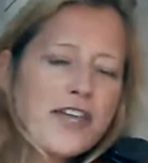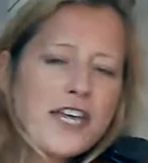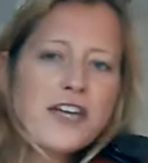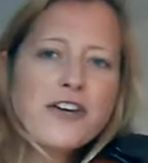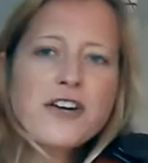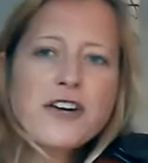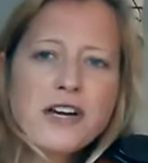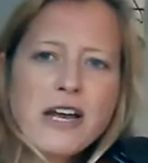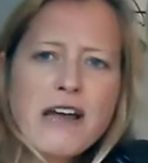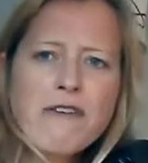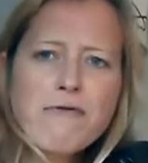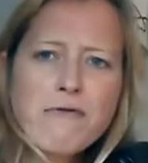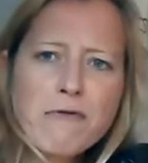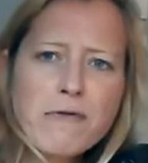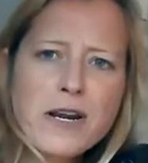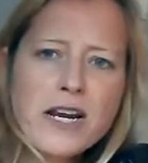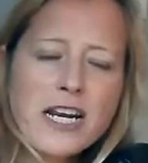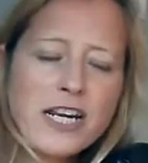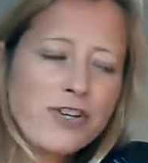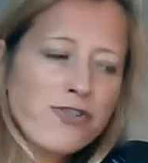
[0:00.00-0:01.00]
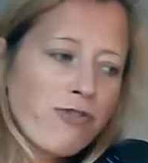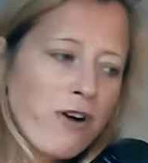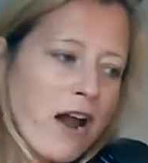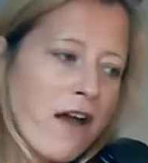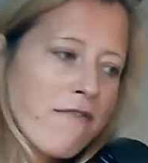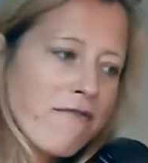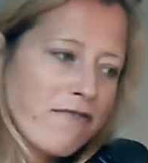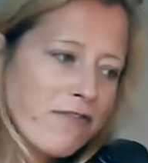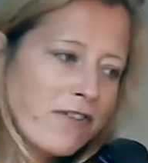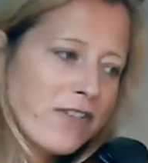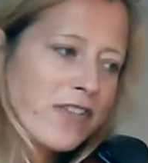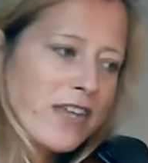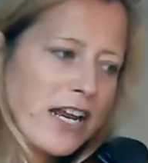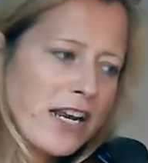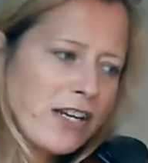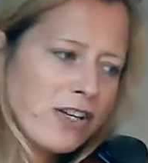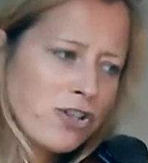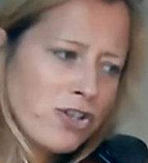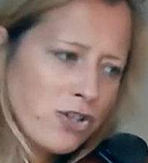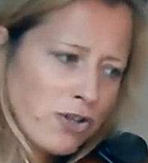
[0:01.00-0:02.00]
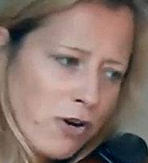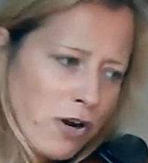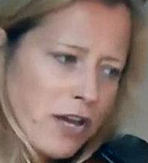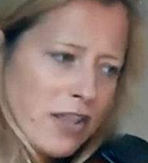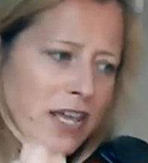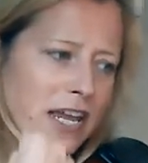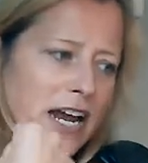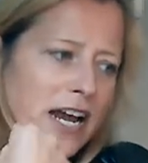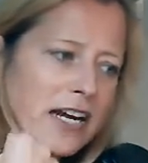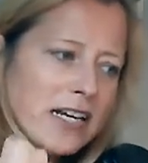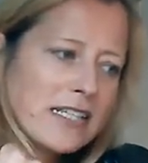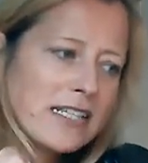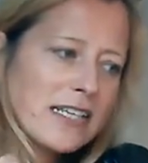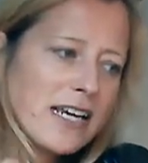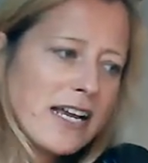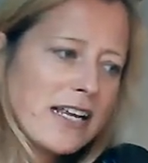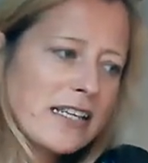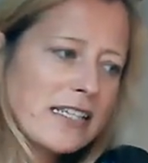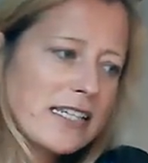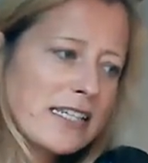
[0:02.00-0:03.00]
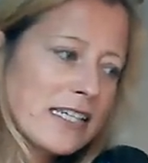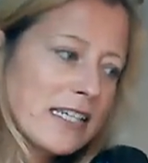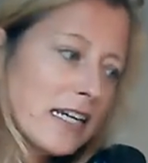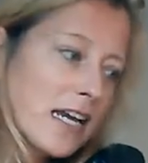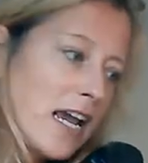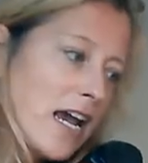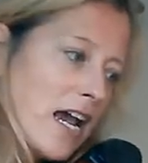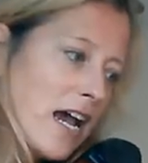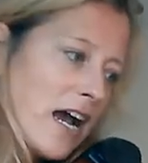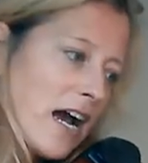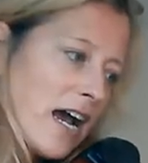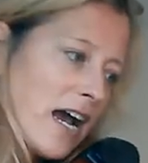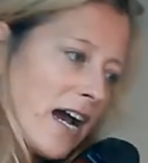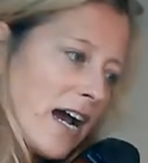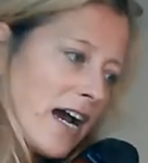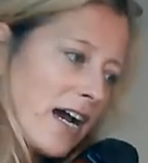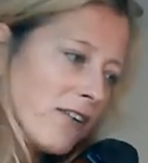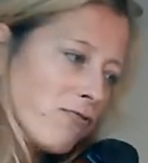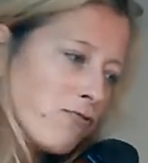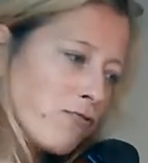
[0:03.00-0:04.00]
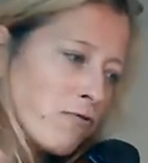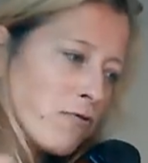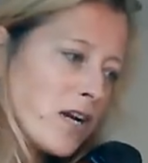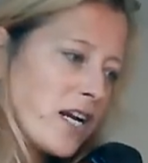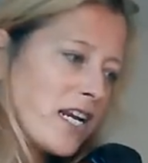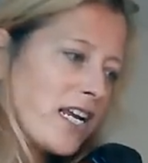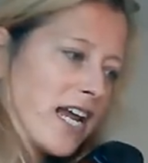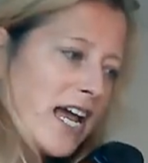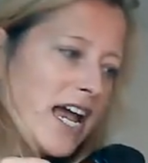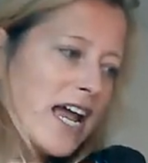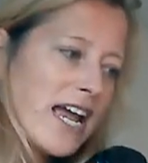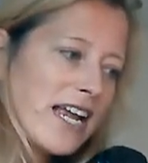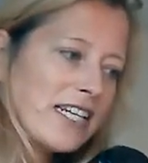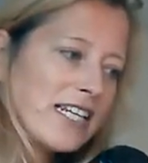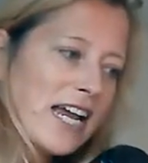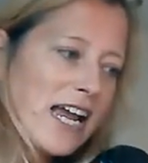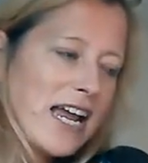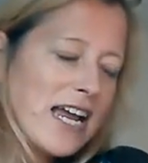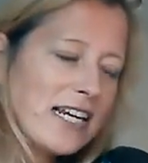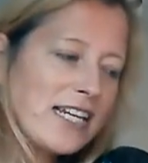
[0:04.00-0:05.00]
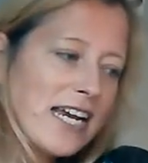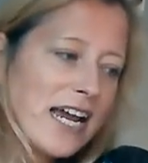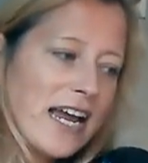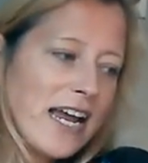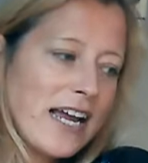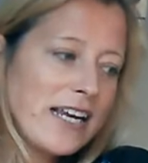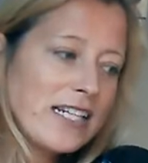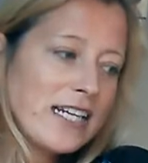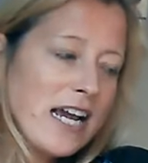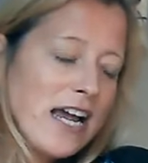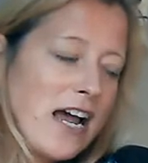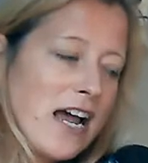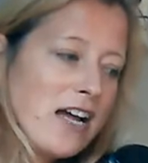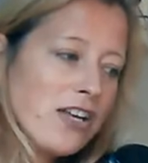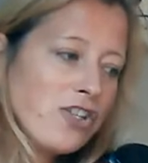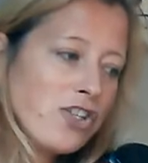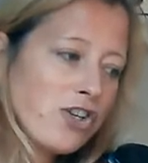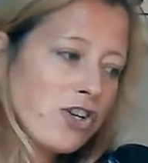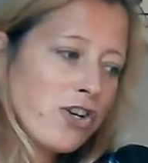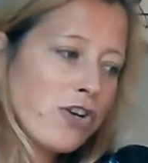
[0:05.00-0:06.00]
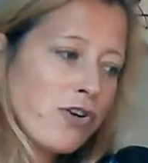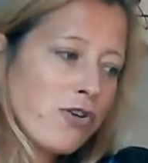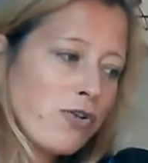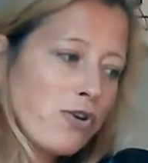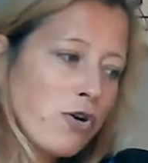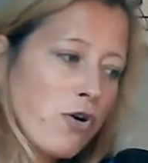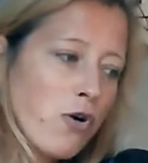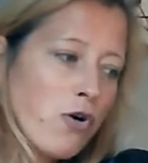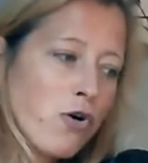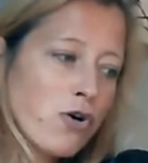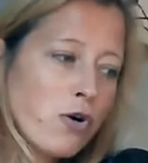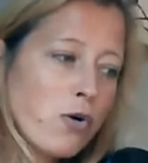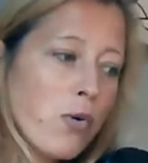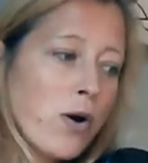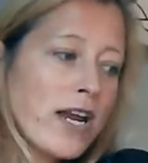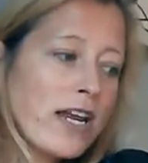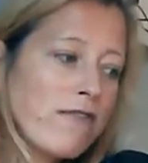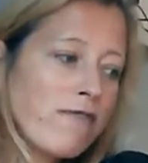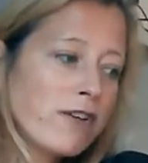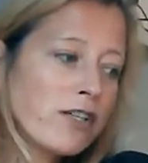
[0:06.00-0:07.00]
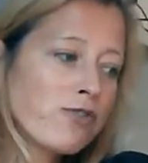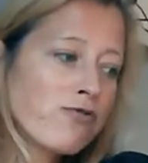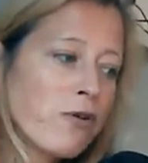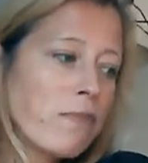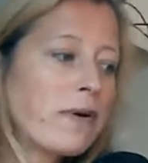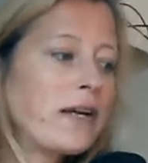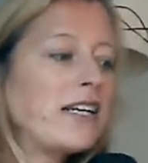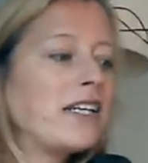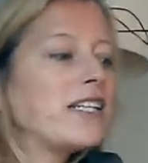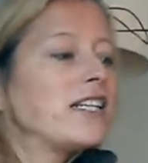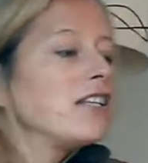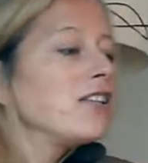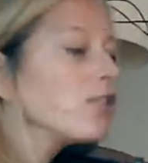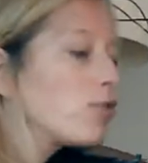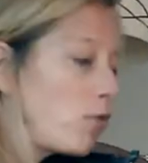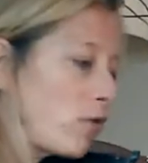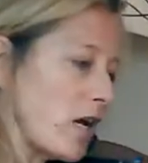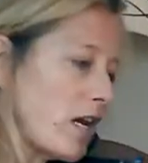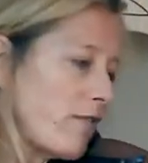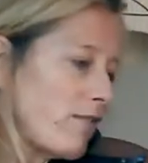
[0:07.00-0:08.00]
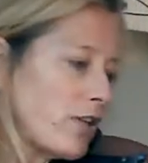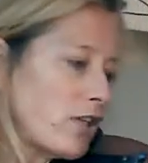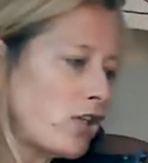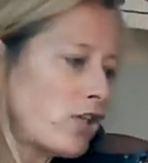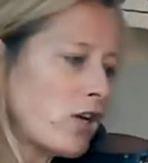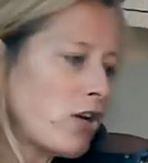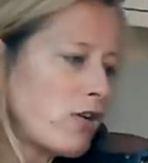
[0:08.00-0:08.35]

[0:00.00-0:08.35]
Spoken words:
you can get really triumphant then. Enjoy the accents and really head to your quavers, repeated quavers. So